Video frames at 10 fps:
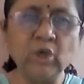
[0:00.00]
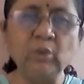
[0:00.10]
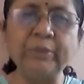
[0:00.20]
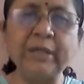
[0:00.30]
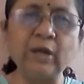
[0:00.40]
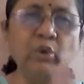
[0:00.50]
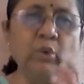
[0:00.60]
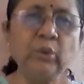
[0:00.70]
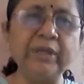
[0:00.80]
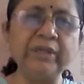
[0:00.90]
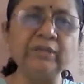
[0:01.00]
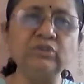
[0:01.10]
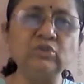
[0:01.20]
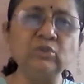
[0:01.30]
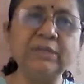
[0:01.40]
We are going
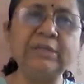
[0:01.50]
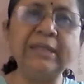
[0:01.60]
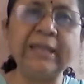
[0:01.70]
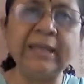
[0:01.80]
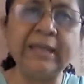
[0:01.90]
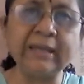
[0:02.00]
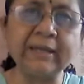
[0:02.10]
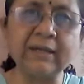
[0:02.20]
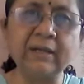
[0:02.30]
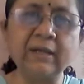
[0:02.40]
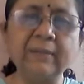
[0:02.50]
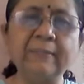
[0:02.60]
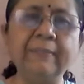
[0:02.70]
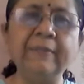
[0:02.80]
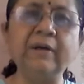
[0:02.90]
to take
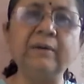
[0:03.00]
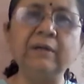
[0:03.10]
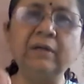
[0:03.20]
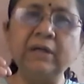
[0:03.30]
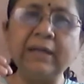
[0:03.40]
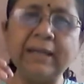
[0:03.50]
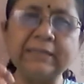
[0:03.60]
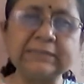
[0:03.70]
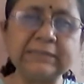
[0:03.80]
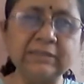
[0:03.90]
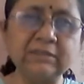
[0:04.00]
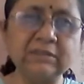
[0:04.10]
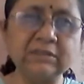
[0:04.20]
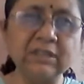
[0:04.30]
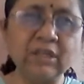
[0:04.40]
the
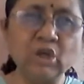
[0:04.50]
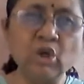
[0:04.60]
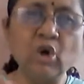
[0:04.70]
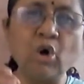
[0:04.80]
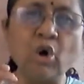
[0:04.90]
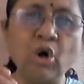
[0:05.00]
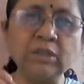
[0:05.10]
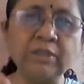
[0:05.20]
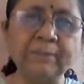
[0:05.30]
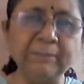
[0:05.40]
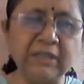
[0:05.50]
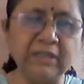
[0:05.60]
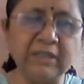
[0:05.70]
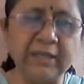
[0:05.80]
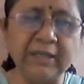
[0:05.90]
essence or the
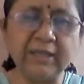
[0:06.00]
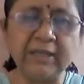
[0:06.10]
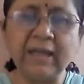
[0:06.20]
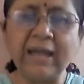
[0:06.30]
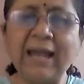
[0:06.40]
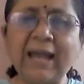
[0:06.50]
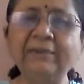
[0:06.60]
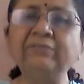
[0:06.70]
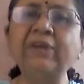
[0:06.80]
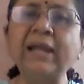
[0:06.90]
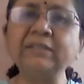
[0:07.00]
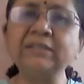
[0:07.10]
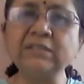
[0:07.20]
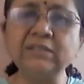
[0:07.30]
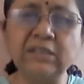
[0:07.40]
meaning and
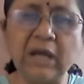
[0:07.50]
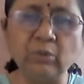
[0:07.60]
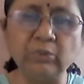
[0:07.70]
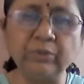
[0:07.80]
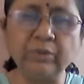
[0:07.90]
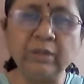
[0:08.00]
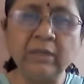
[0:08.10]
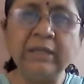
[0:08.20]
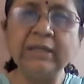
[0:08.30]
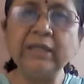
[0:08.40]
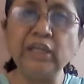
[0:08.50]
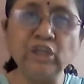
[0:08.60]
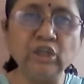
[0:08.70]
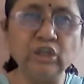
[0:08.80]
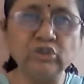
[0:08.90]
write it down
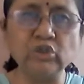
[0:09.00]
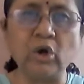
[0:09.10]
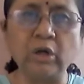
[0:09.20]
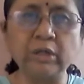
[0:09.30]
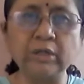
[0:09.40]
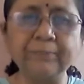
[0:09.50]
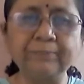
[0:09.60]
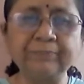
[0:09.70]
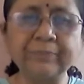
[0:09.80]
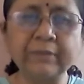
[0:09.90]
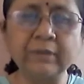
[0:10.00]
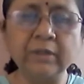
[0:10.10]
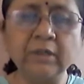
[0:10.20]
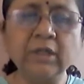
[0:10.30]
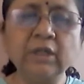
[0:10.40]
in short.
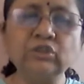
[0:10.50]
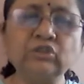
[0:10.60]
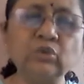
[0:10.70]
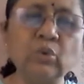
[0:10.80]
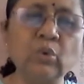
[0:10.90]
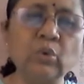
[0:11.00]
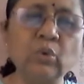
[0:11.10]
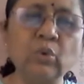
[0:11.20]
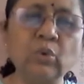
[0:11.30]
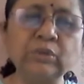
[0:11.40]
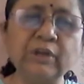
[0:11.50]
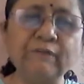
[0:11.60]
So the